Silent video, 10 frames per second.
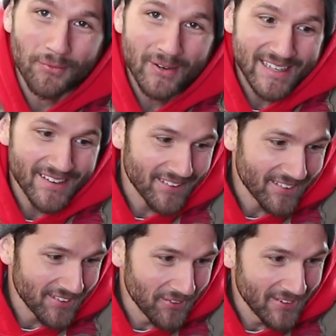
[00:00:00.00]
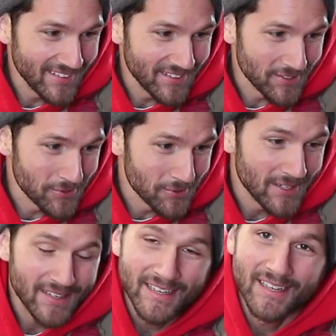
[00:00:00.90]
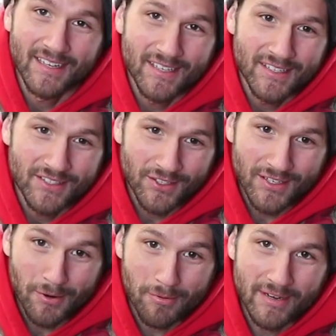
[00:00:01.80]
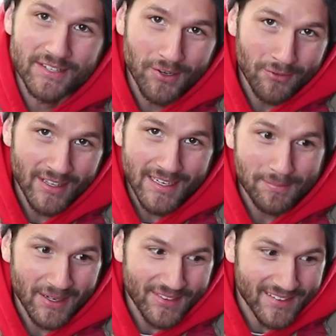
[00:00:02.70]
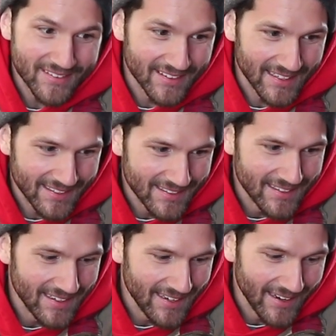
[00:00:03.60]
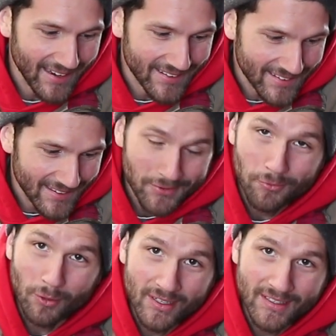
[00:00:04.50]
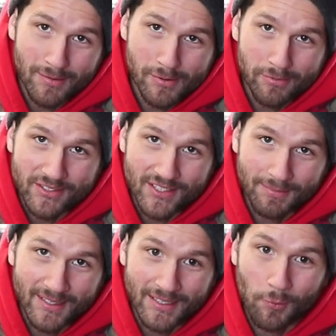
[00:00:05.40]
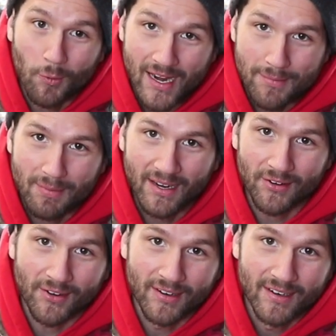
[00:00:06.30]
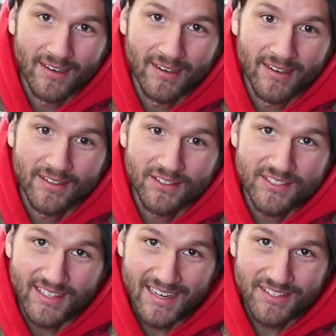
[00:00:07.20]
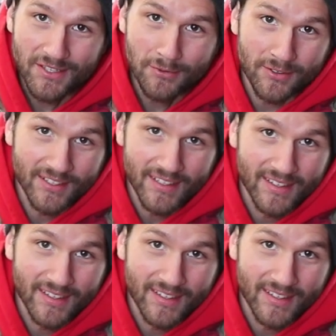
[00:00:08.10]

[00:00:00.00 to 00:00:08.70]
we are going to show you what we don't like about this thing, and then we're gonna come up with something way better. Stay tuned.